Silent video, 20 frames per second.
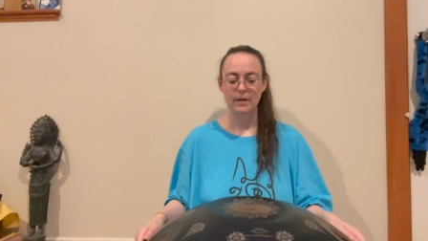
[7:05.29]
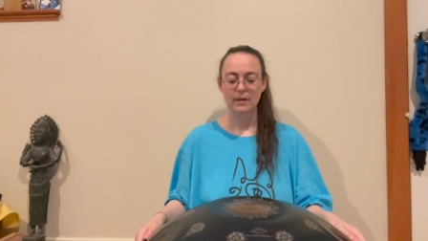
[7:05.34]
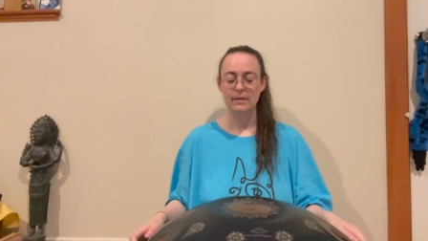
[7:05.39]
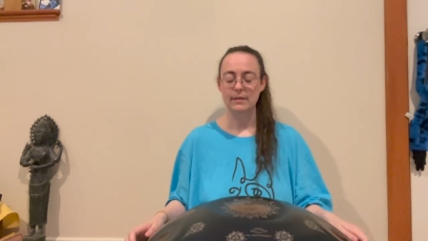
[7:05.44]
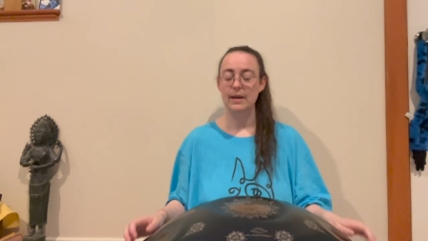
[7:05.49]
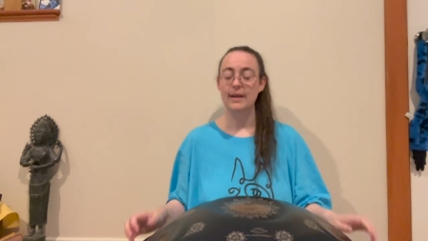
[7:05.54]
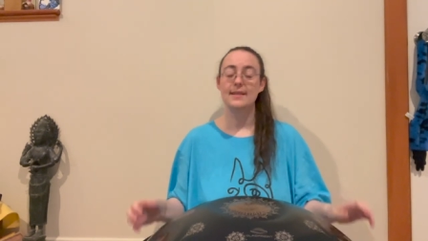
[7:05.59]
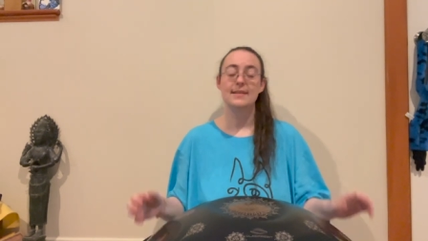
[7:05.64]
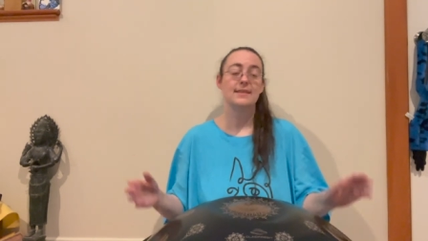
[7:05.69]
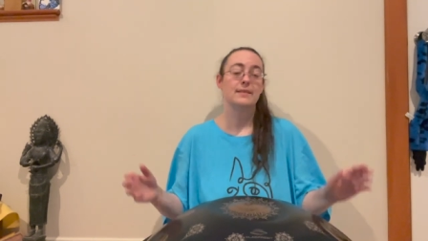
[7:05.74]

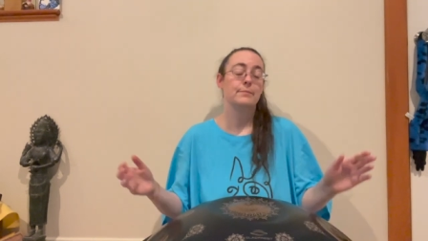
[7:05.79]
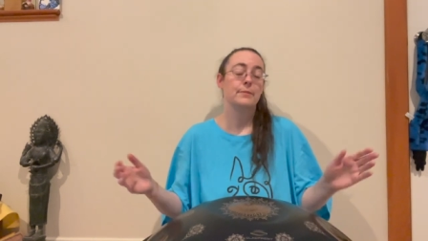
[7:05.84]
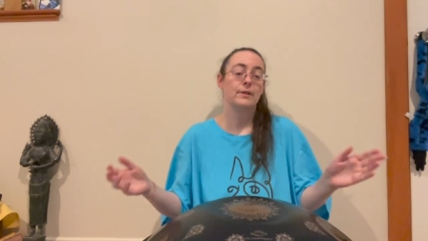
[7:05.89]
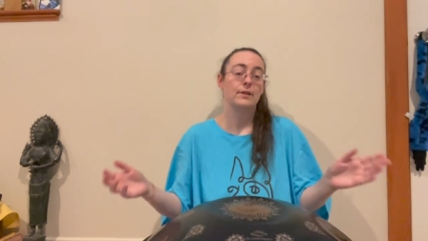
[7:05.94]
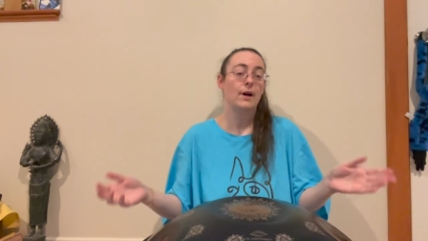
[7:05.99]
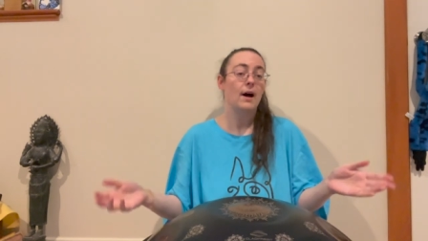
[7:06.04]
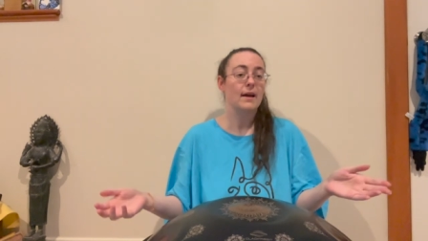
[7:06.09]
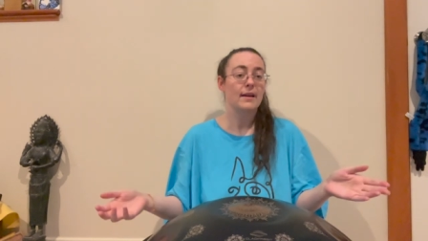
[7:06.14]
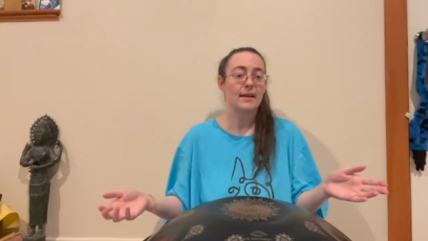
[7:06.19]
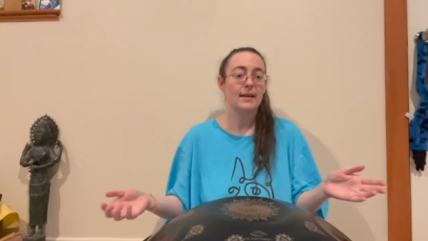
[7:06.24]
nice and
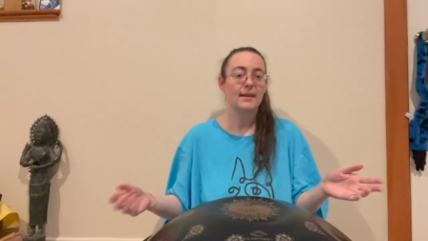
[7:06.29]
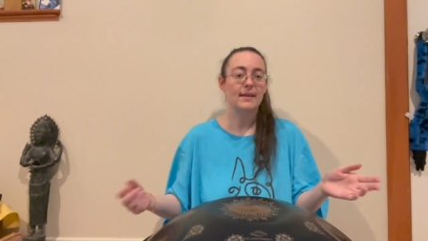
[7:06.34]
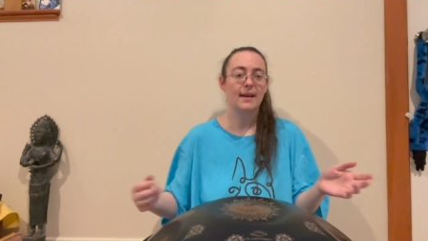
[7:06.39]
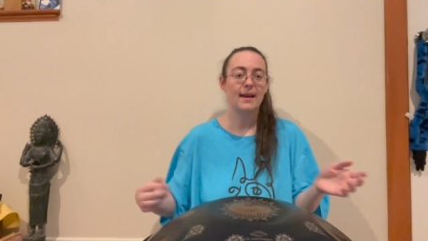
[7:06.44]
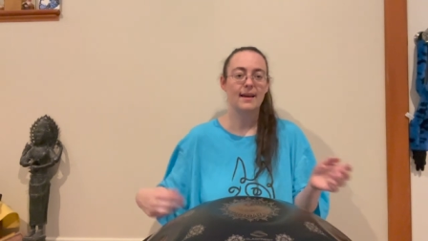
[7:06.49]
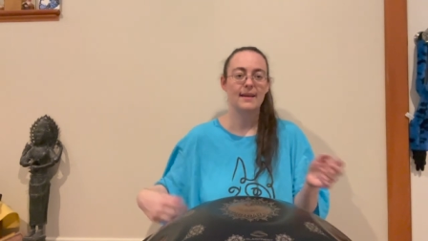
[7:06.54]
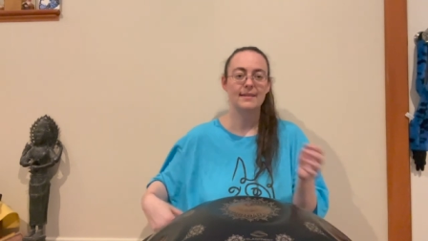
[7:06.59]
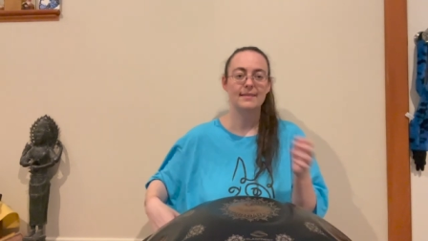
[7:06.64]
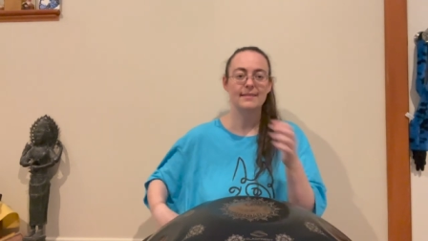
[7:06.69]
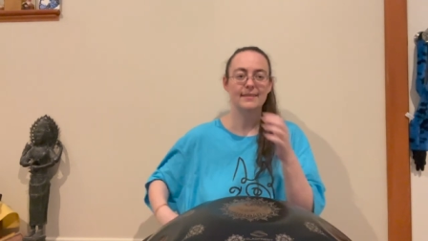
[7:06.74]
melodic
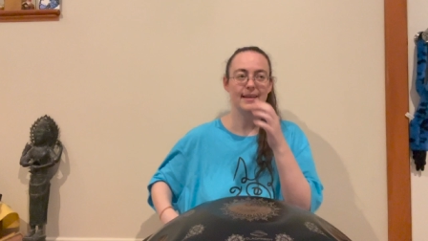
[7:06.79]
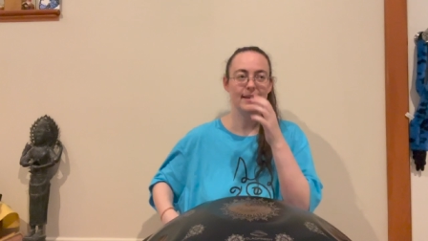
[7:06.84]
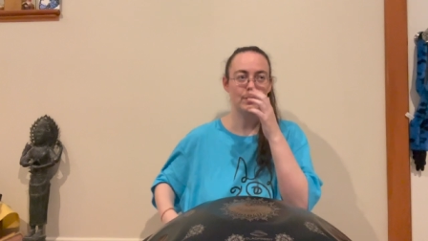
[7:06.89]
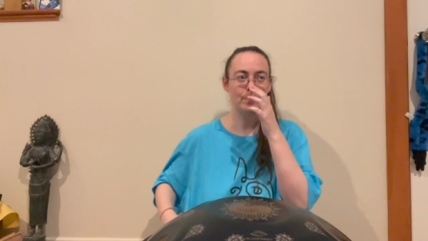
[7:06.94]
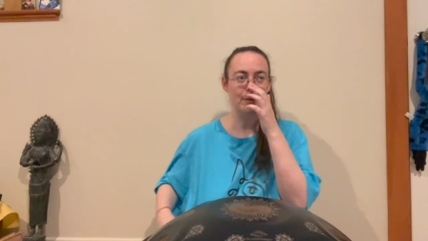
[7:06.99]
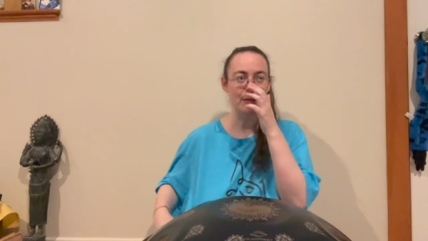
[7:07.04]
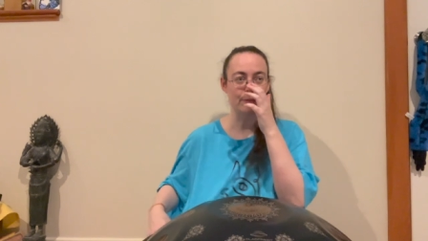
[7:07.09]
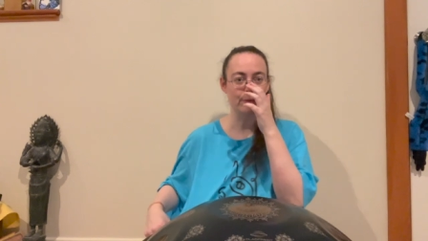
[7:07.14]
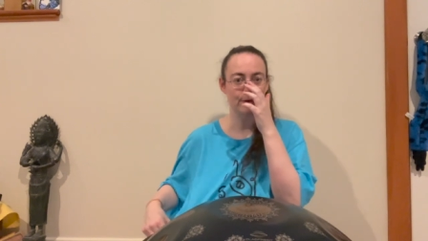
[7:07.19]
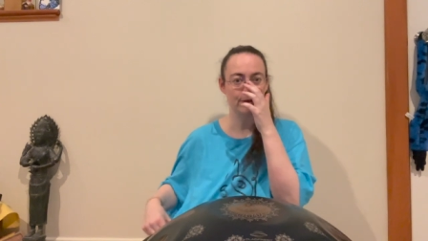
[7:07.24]
and like
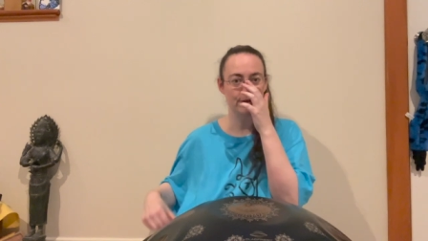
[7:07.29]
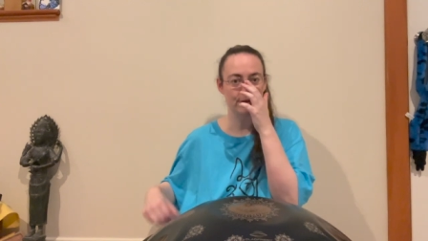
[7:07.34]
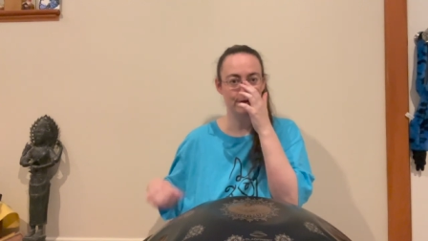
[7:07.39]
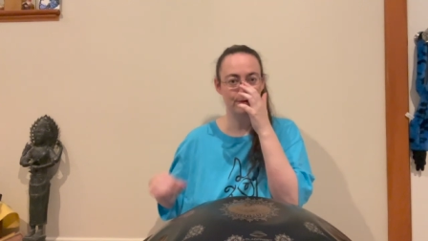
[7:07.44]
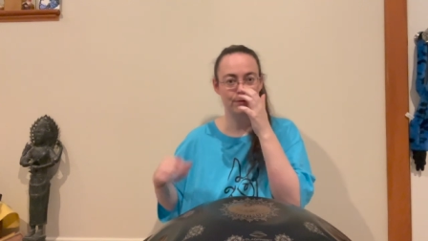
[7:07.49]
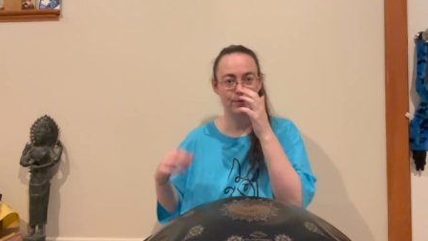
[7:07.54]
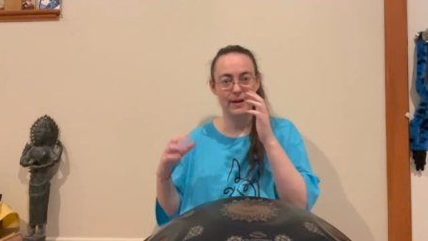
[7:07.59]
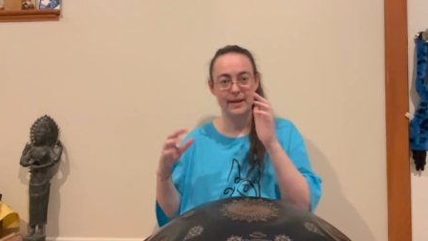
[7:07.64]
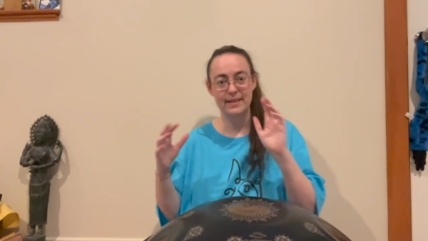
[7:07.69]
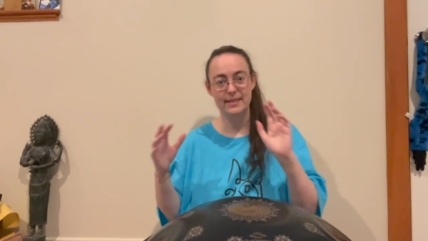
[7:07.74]
people
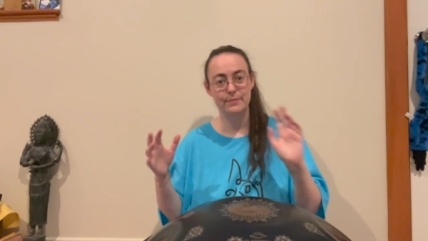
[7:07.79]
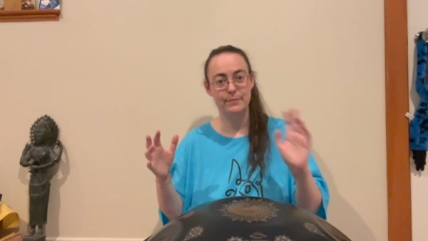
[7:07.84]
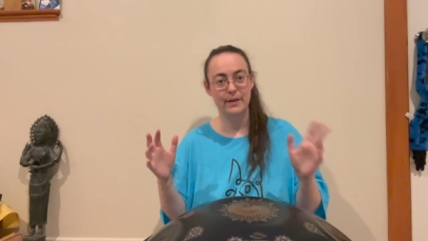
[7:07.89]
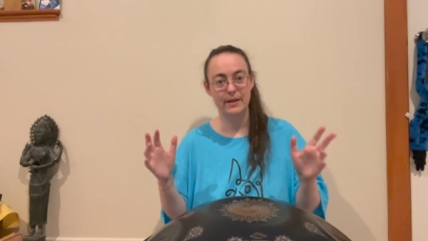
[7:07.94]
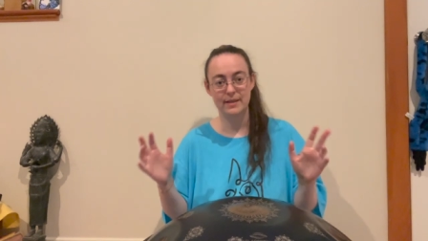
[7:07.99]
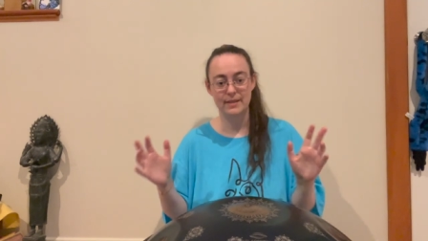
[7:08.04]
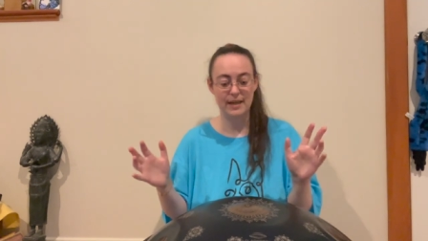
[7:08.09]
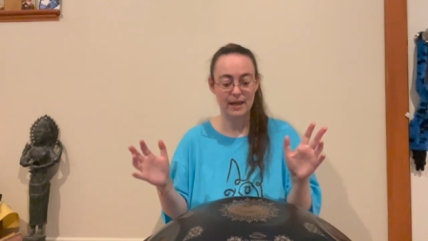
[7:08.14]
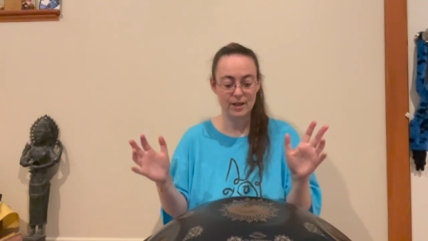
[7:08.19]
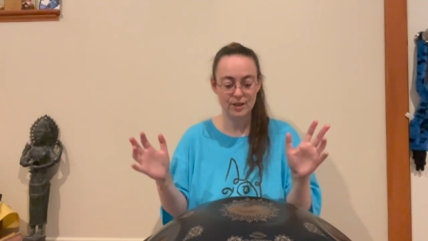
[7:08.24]
do nice
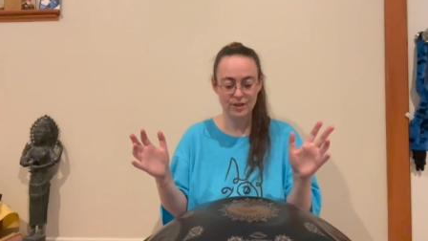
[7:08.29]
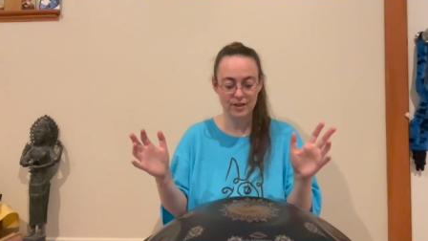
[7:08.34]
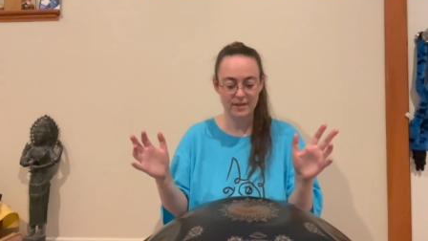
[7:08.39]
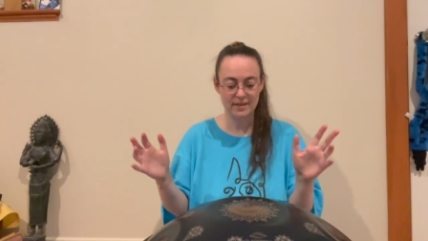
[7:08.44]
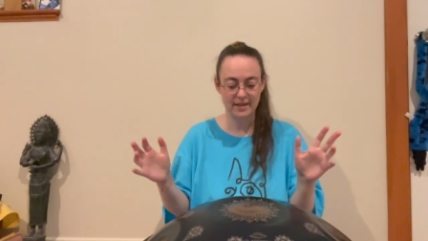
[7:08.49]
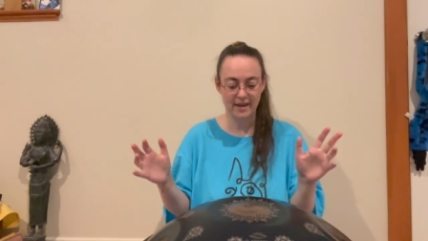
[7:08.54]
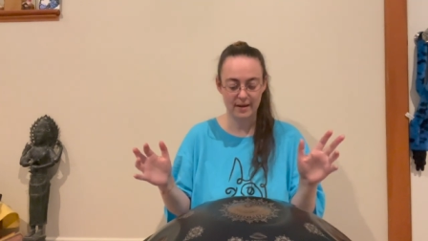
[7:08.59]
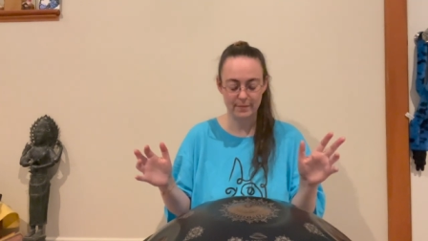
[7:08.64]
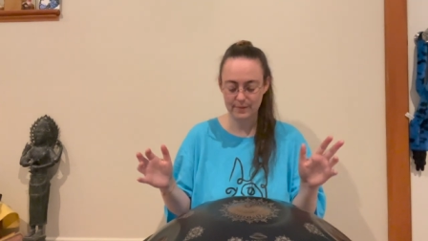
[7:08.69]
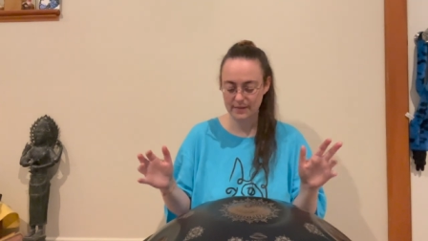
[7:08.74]
meditation
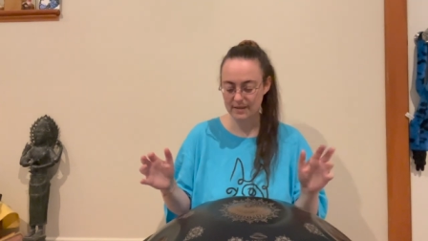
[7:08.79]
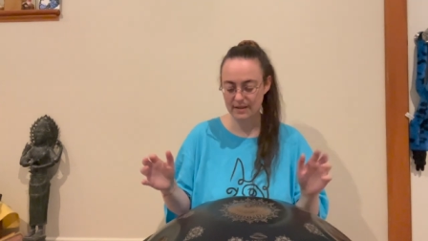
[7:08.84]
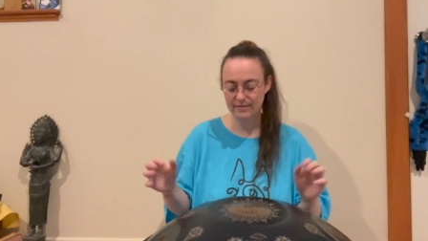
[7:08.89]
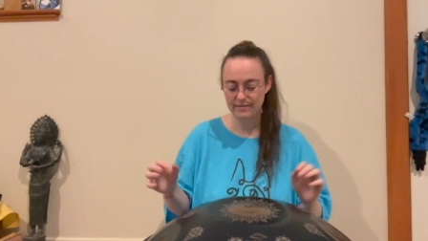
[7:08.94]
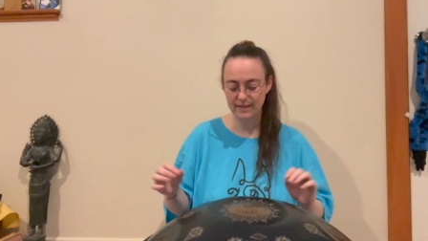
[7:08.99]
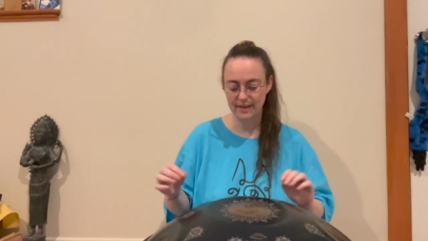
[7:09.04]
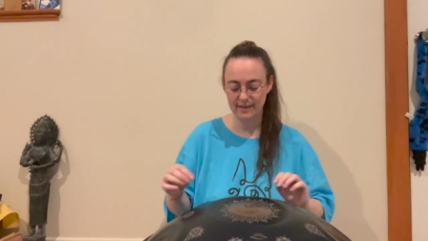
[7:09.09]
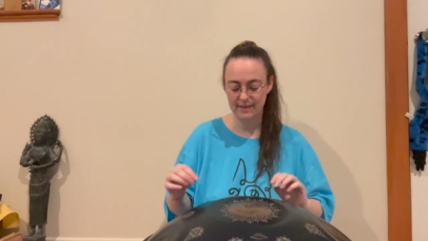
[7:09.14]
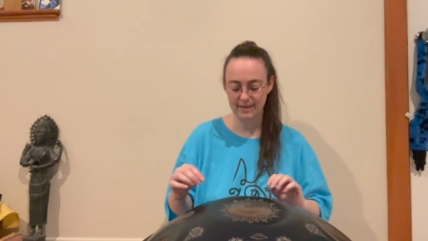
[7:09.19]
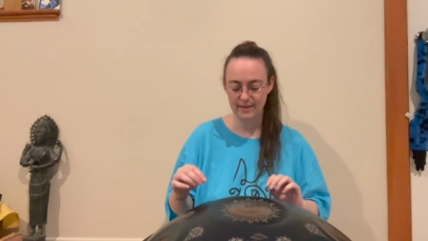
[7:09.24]
type stuff
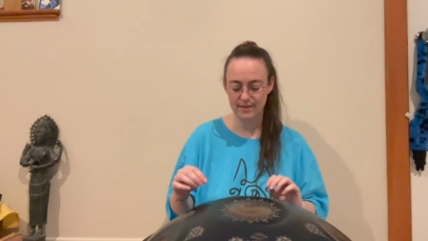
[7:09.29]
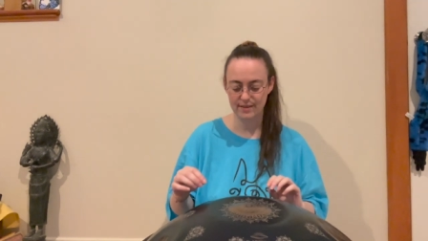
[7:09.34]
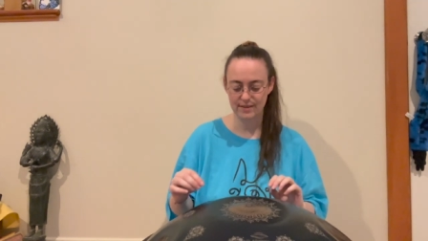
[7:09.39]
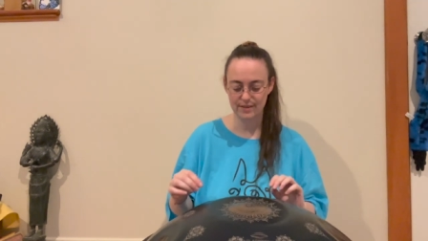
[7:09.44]
like this.